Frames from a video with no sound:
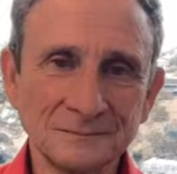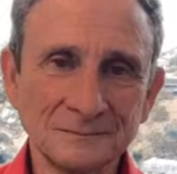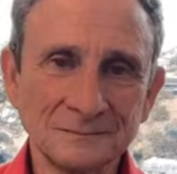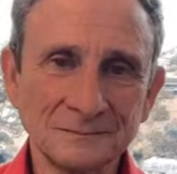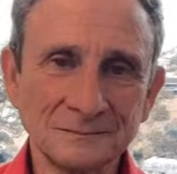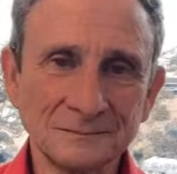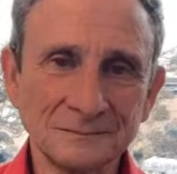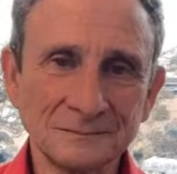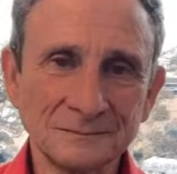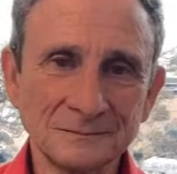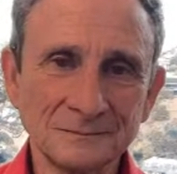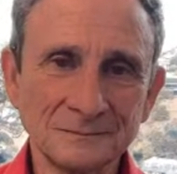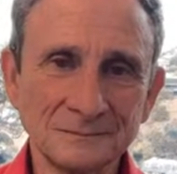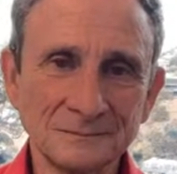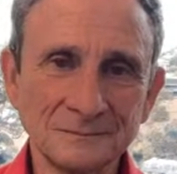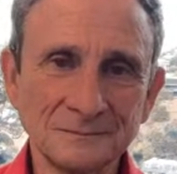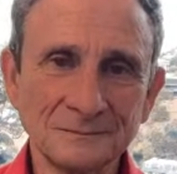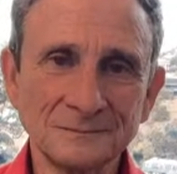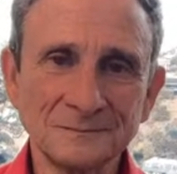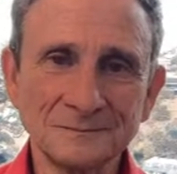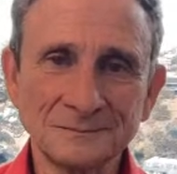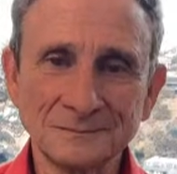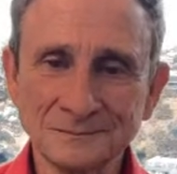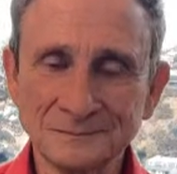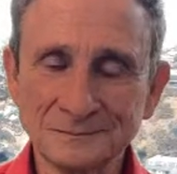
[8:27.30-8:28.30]

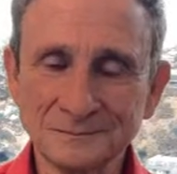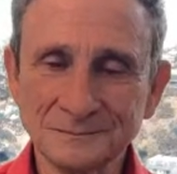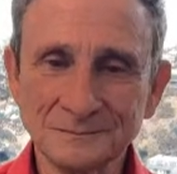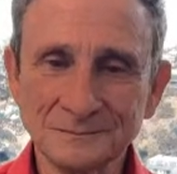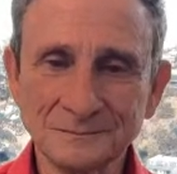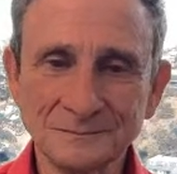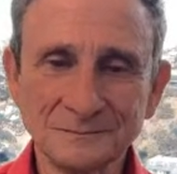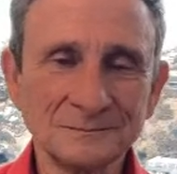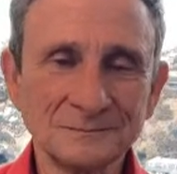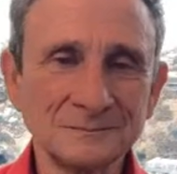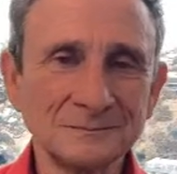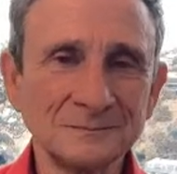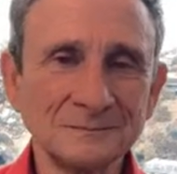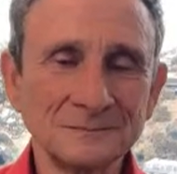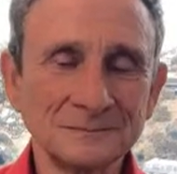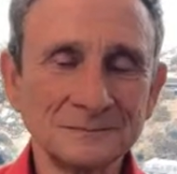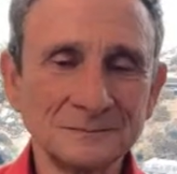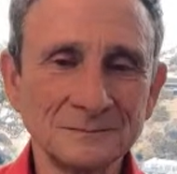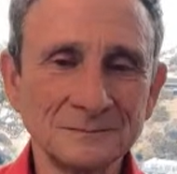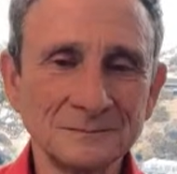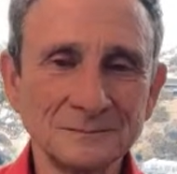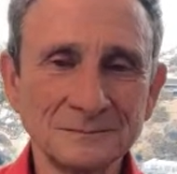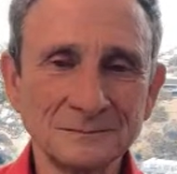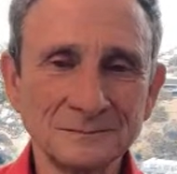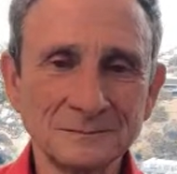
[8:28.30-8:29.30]

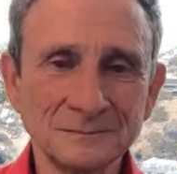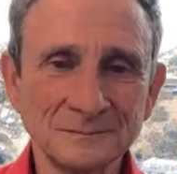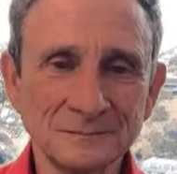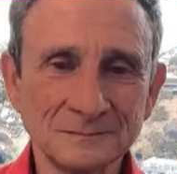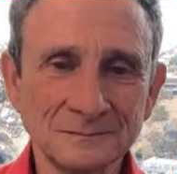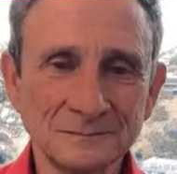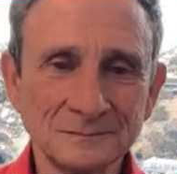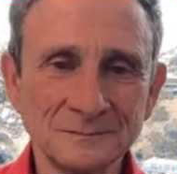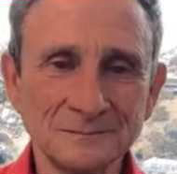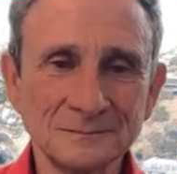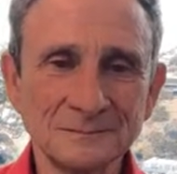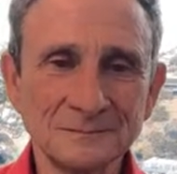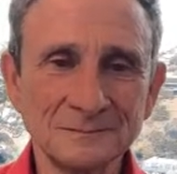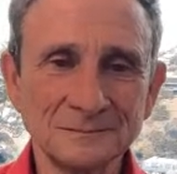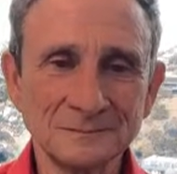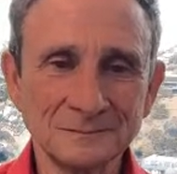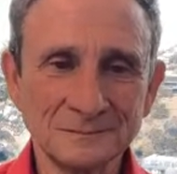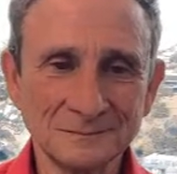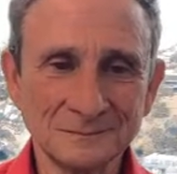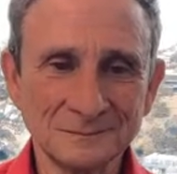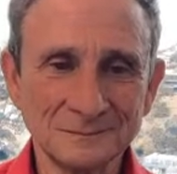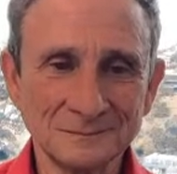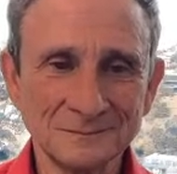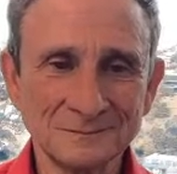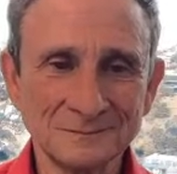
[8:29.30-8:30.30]

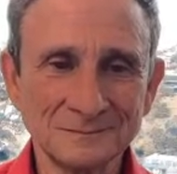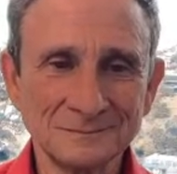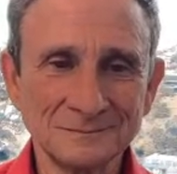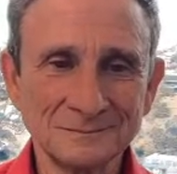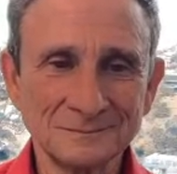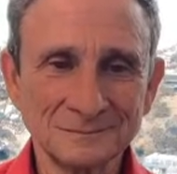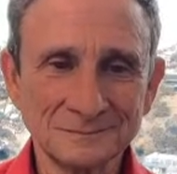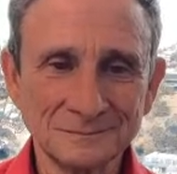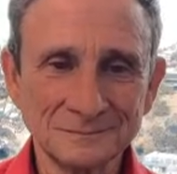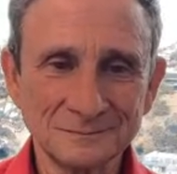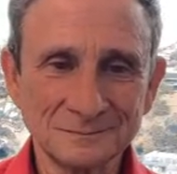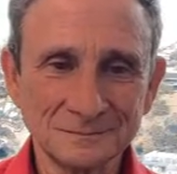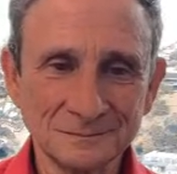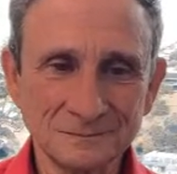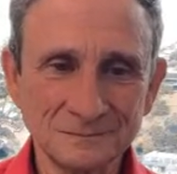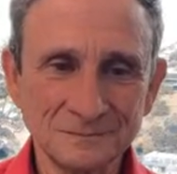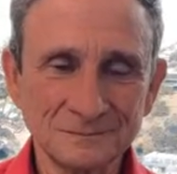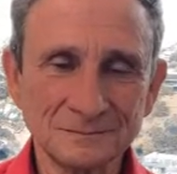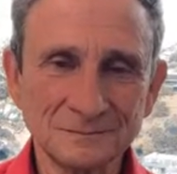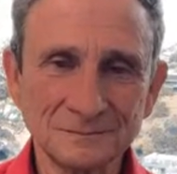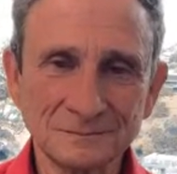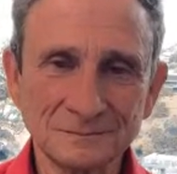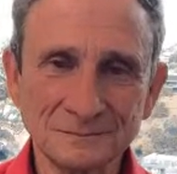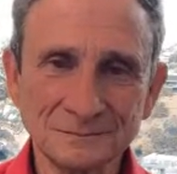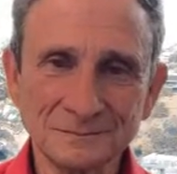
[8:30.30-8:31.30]

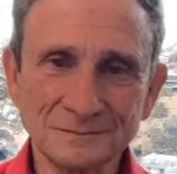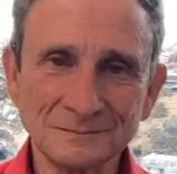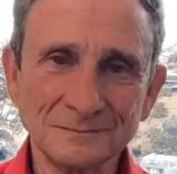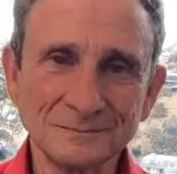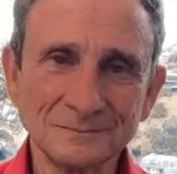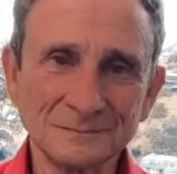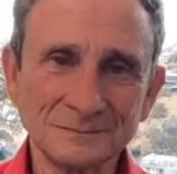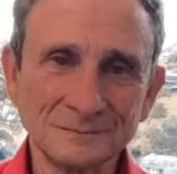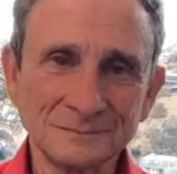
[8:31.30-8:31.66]
The person shown says nothing.